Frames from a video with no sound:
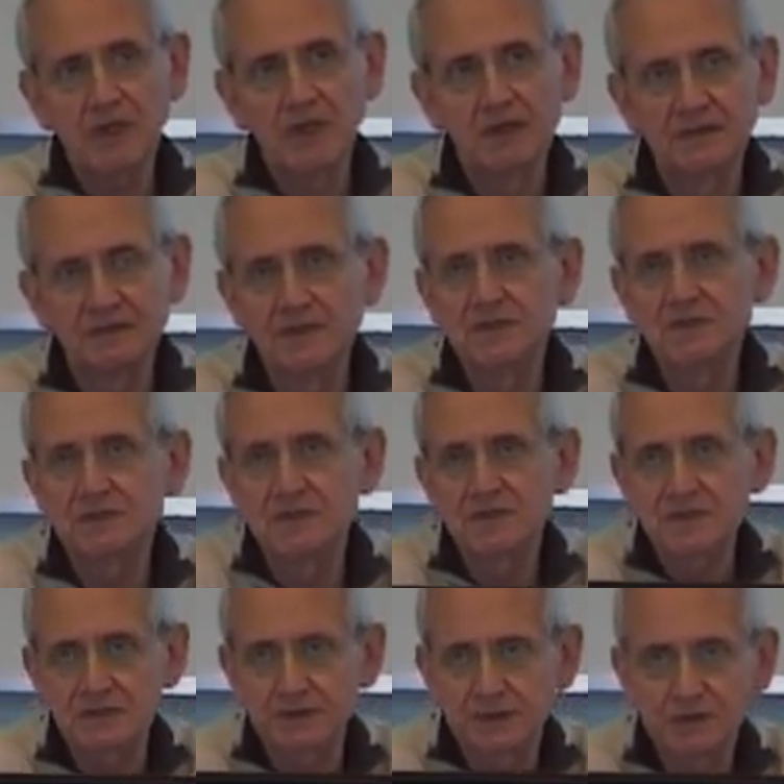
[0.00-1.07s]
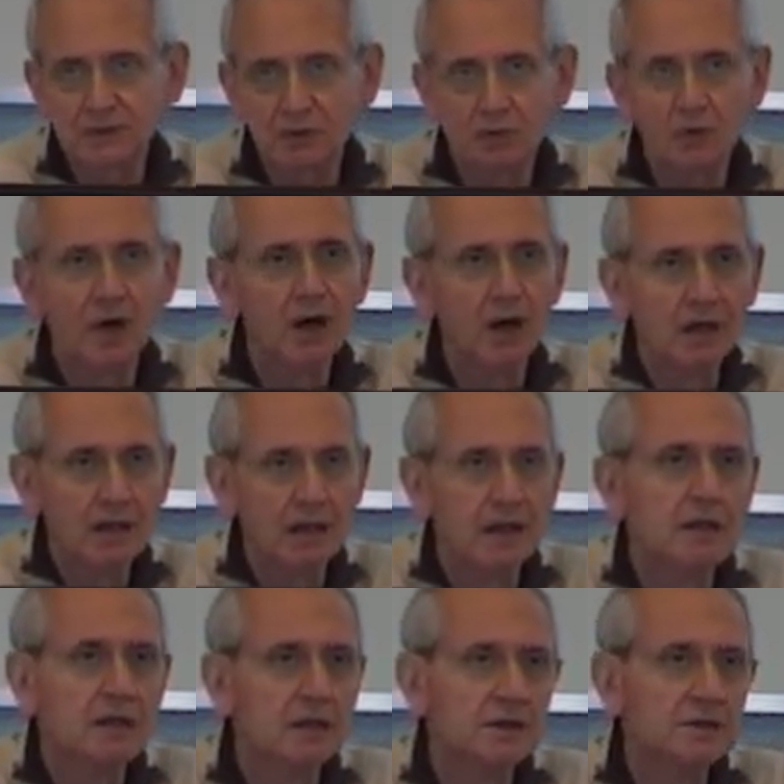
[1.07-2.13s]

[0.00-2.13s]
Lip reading: at each district or mahalle.